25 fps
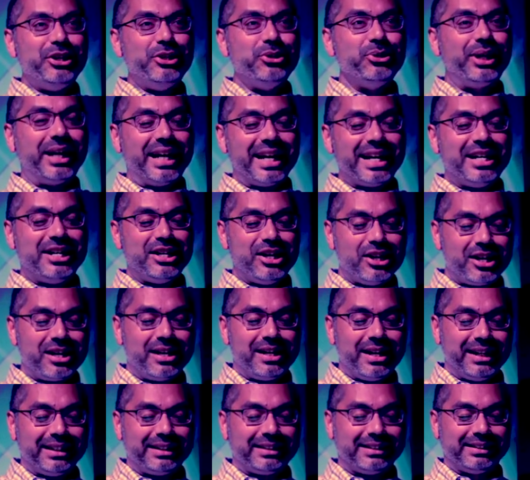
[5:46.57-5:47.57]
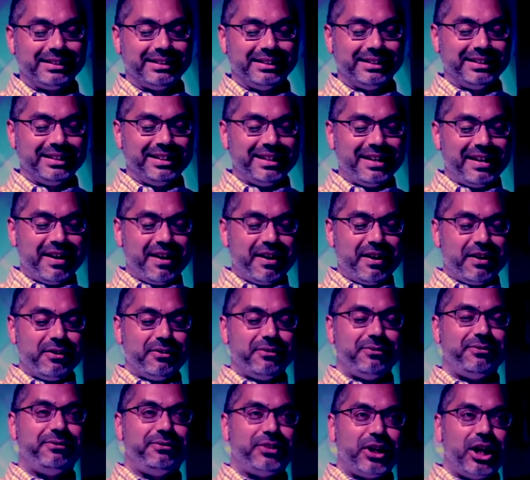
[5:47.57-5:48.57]
You cannot
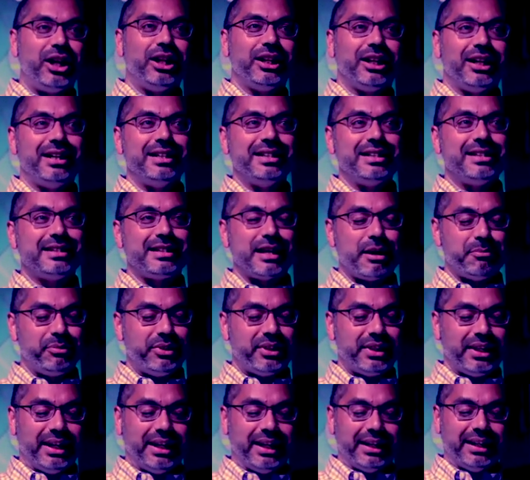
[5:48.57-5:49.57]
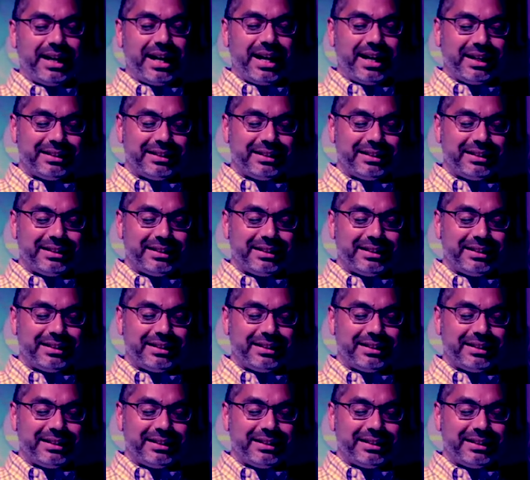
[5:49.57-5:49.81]
fall on something,